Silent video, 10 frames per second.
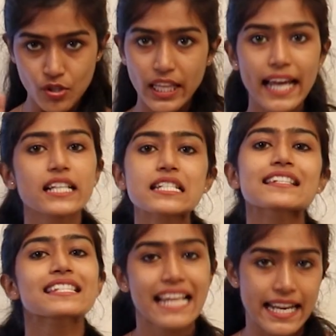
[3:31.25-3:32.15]
So, that is
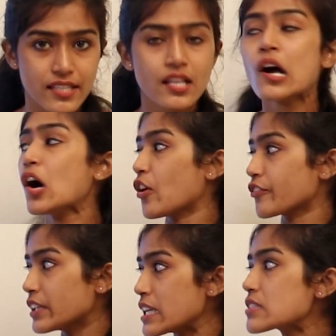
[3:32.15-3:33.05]
the sense
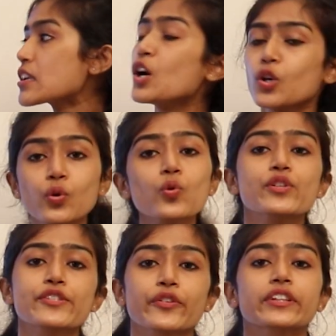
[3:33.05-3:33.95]
of these
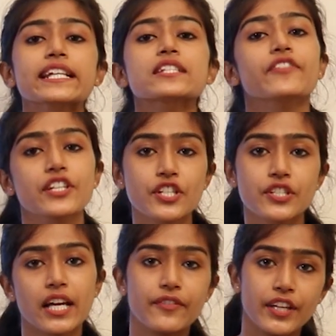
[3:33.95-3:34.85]
rules or these
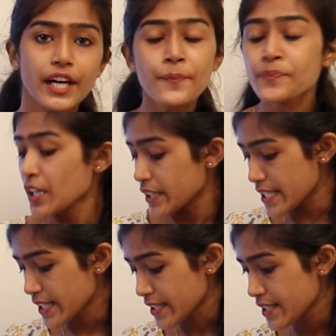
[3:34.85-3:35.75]
features that we are
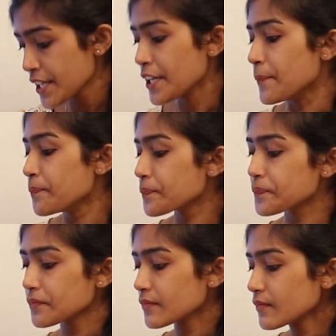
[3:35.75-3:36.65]
discussing here.
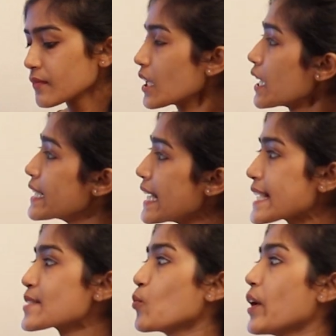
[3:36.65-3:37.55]

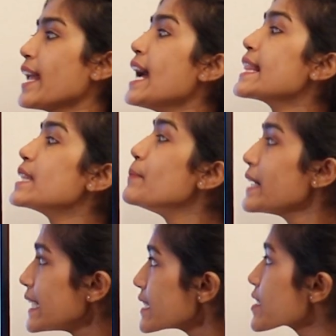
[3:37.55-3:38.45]
Next one, the
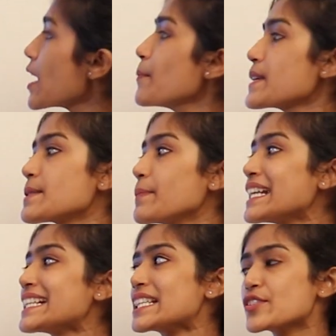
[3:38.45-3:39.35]
middle term must
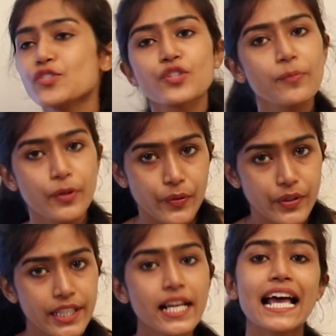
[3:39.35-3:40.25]
be
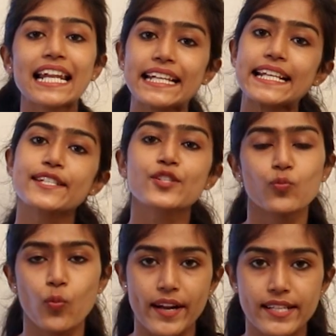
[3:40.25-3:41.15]
distributed least
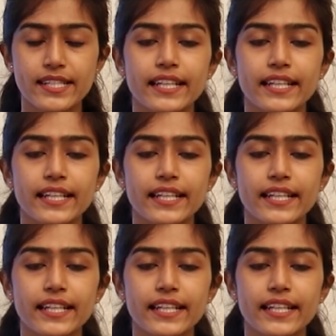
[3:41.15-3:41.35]
once.